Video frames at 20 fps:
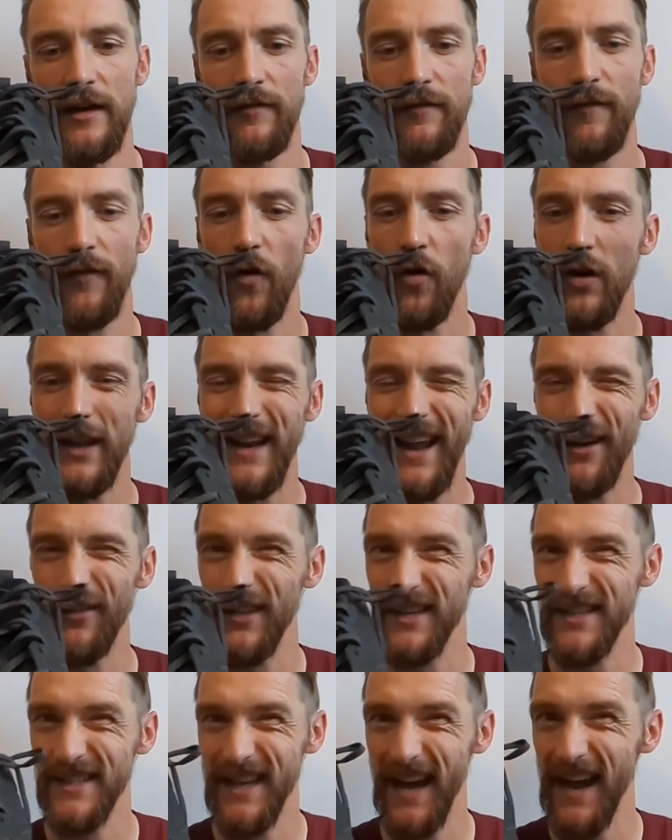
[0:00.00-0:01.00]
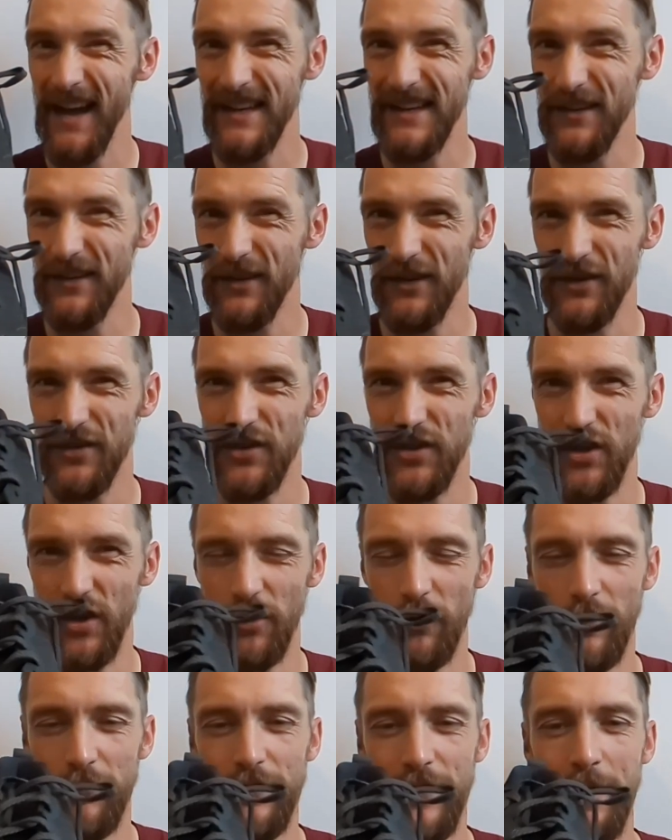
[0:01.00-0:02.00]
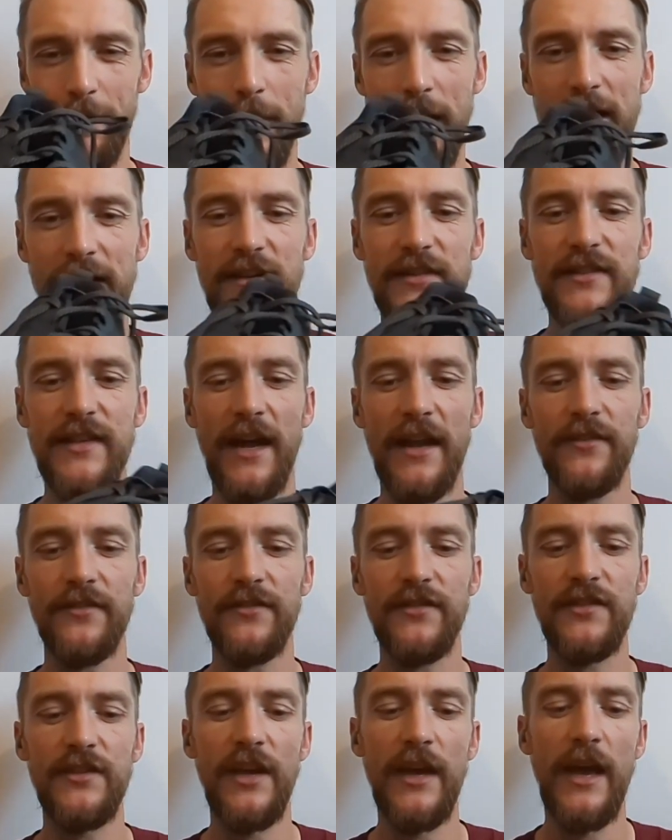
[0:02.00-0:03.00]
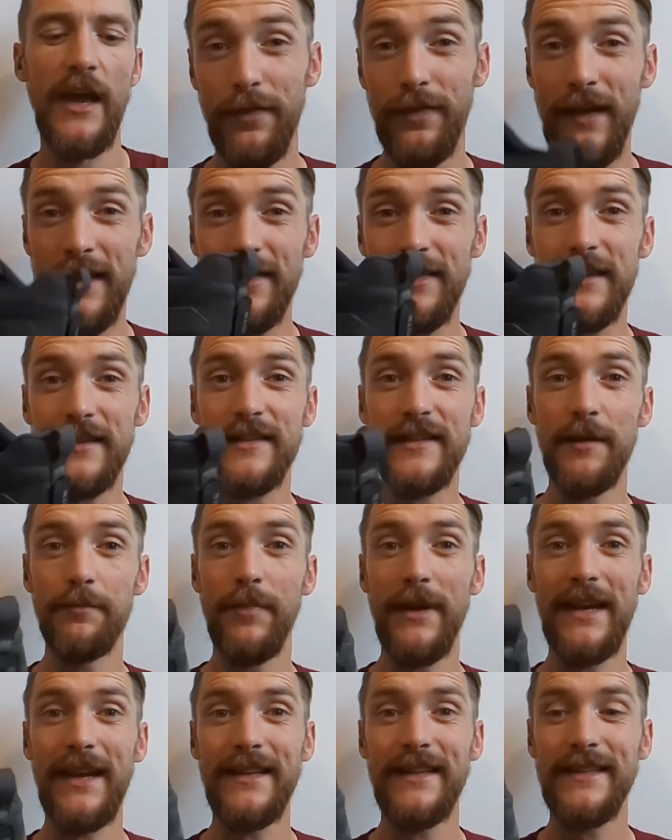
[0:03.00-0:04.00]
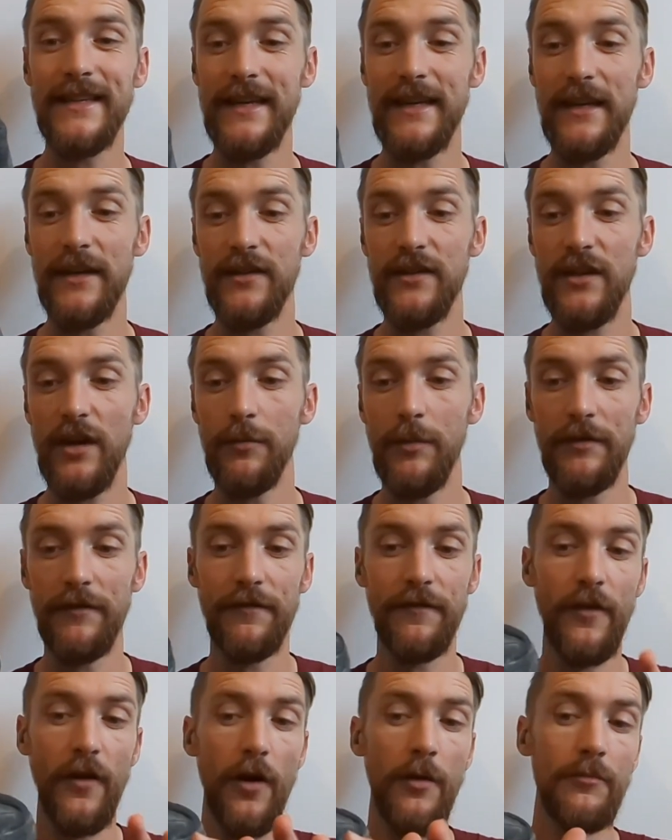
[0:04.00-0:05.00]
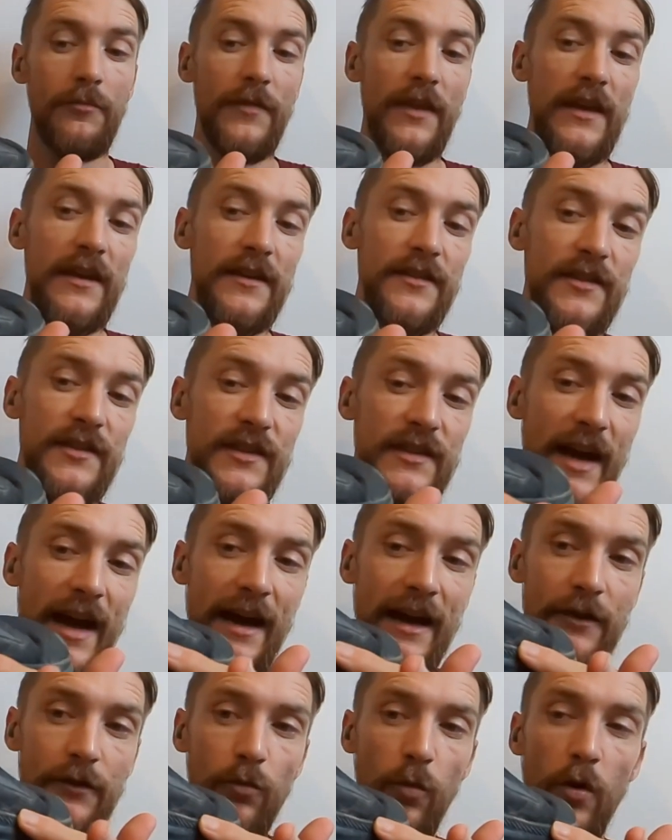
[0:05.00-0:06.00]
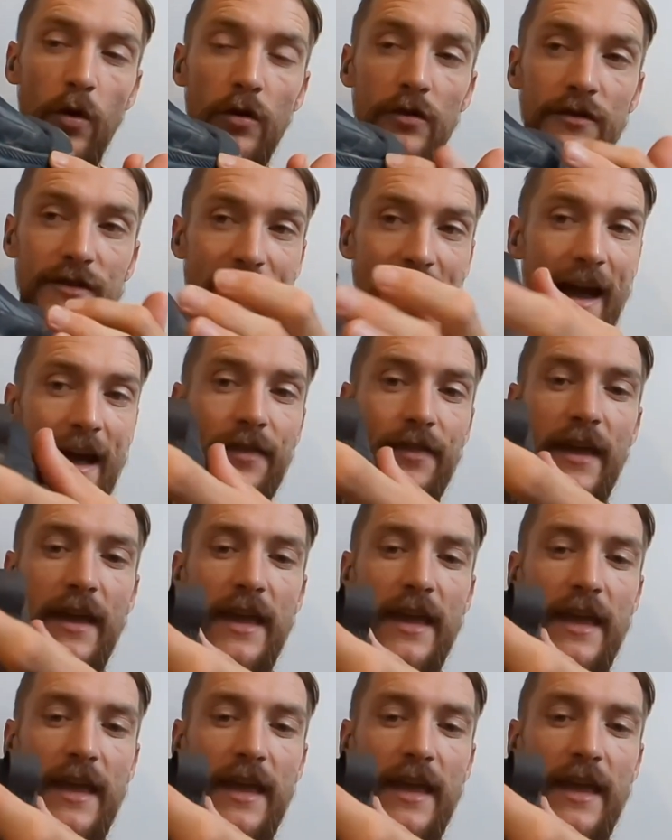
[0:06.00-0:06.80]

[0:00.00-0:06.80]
falling out the side of the shoe, if that makes sense. And I think the stability is coming from these sidewalls and the